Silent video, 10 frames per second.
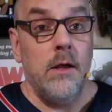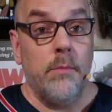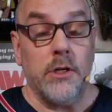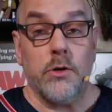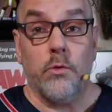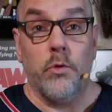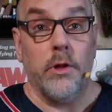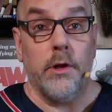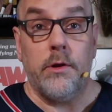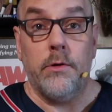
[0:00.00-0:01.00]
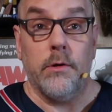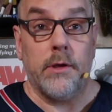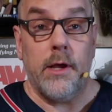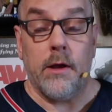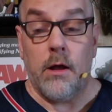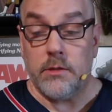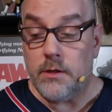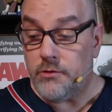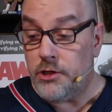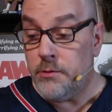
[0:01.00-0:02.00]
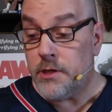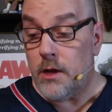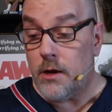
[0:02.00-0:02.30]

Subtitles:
A bunch of really cool King Kong stuff. She was on